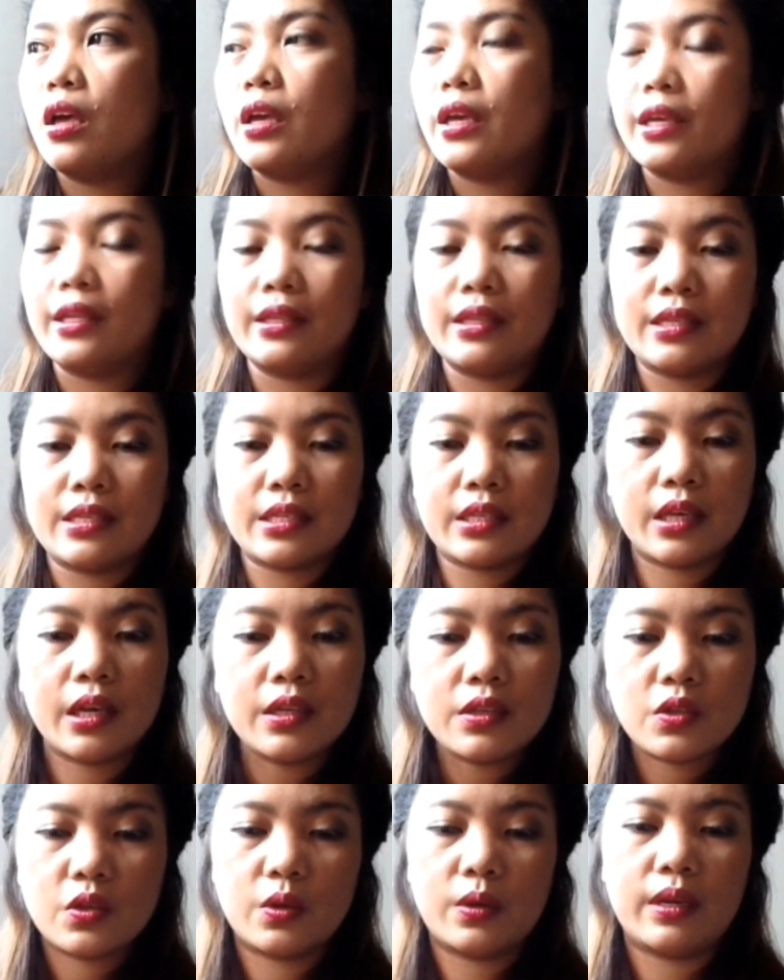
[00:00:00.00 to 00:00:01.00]
in this
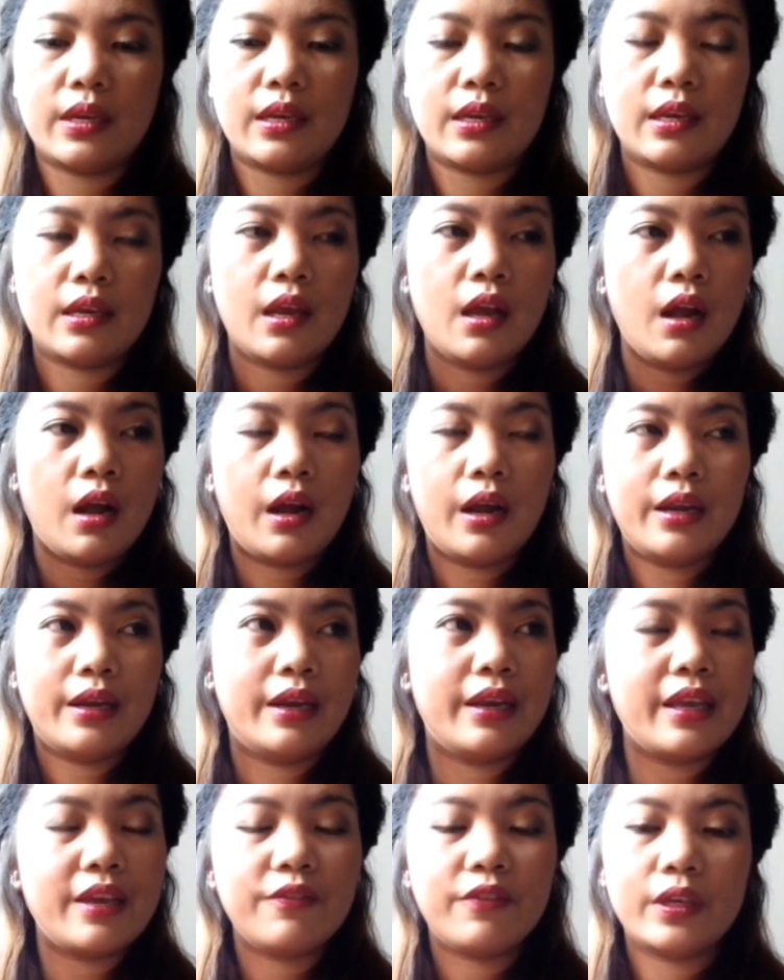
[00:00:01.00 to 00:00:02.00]
country are
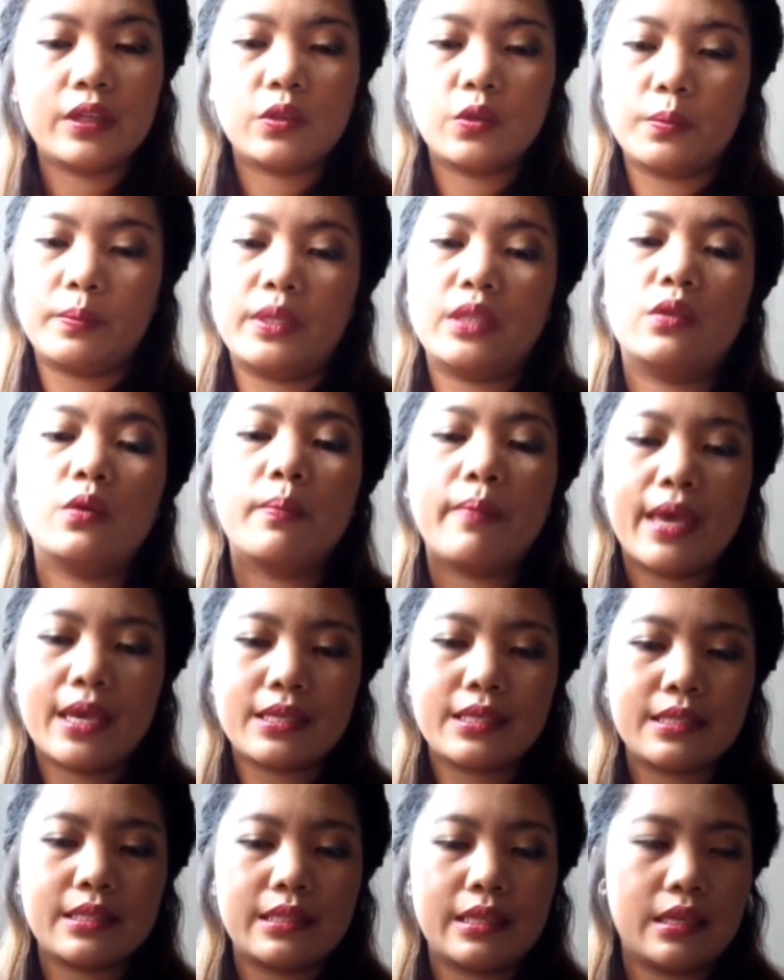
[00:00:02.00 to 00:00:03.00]
living to be
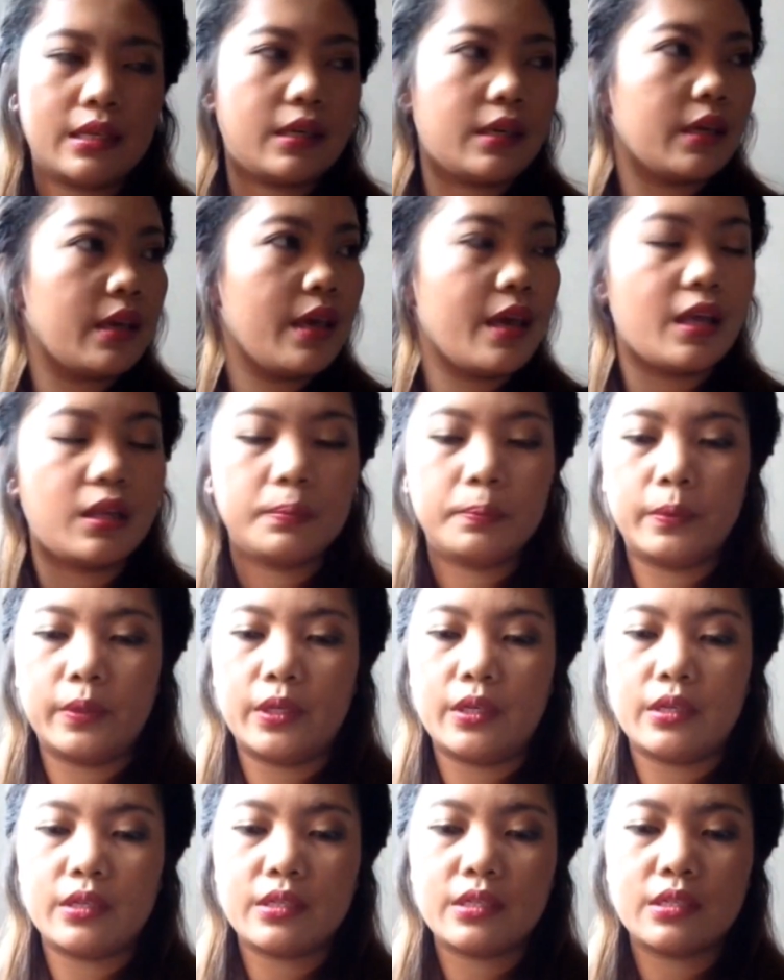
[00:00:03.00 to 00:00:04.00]
domestic
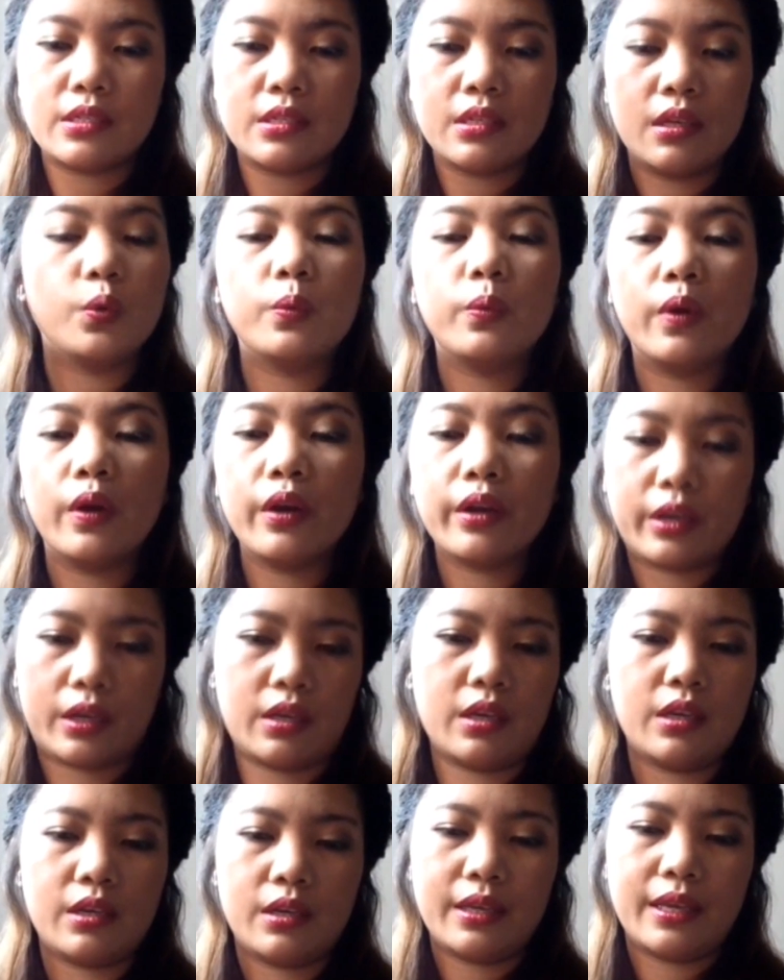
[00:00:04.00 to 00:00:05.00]
helpers, work
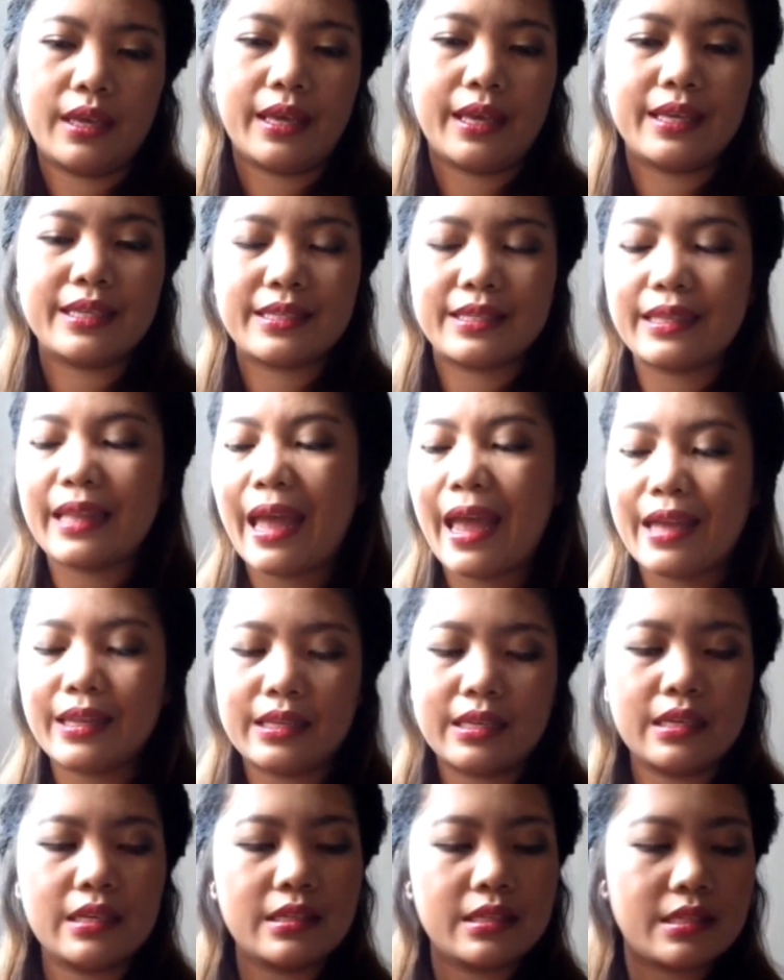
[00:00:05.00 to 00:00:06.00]
as
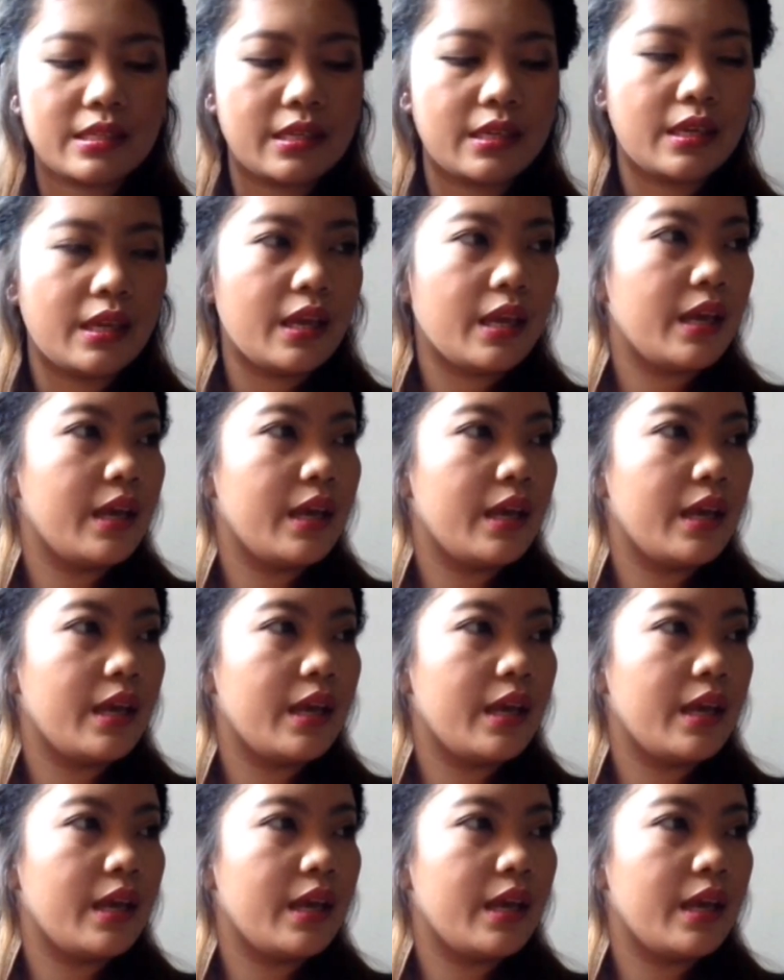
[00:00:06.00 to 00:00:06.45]
nannies,